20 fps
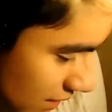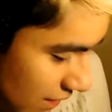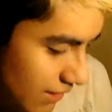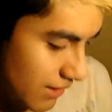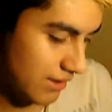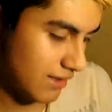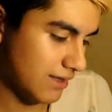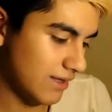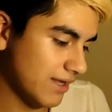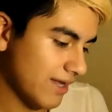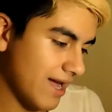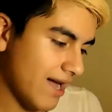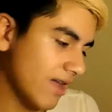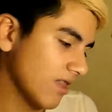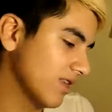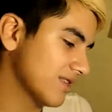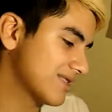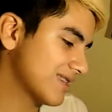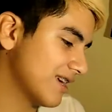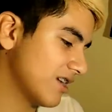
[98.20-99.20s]
And
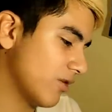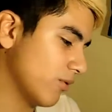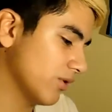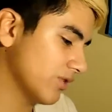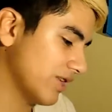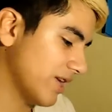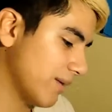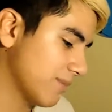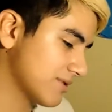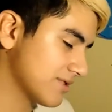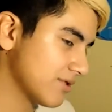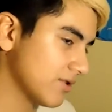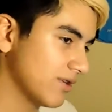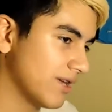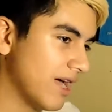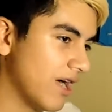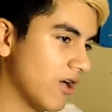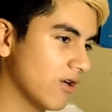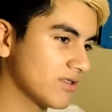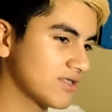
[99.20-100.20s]
yeah, let's get on with the
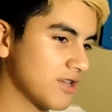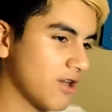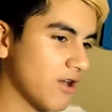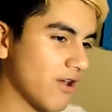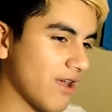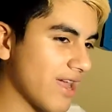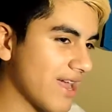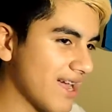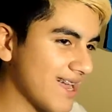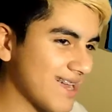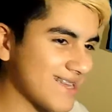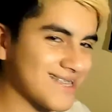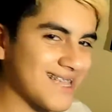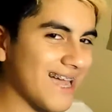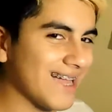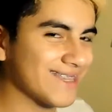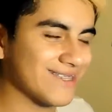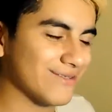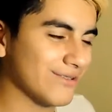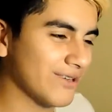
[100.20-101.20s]
episode now. Sorry, I
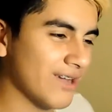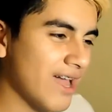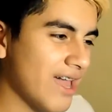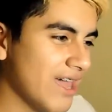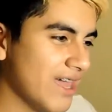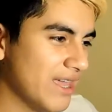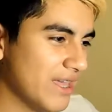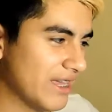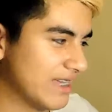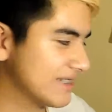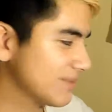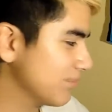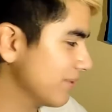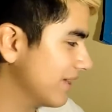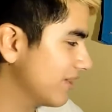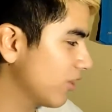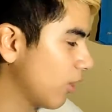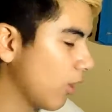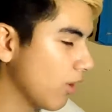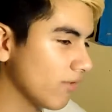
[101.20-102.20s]
just had to
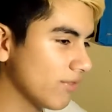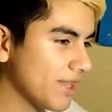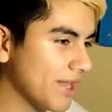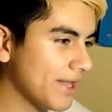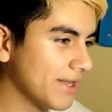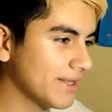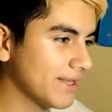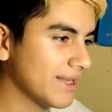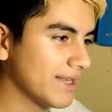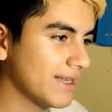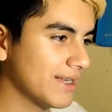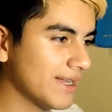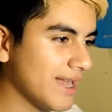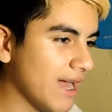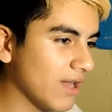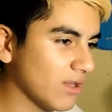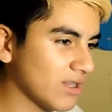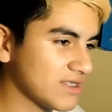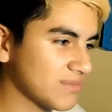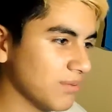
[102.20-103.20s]
explain all of that,
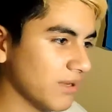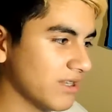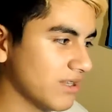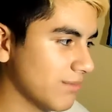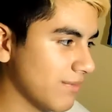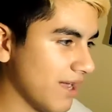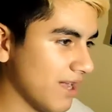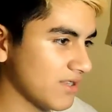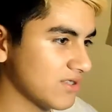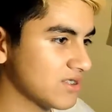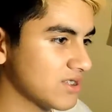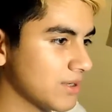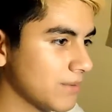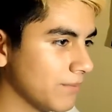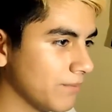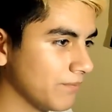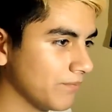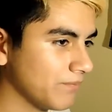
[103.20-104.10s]
and now let's play the match.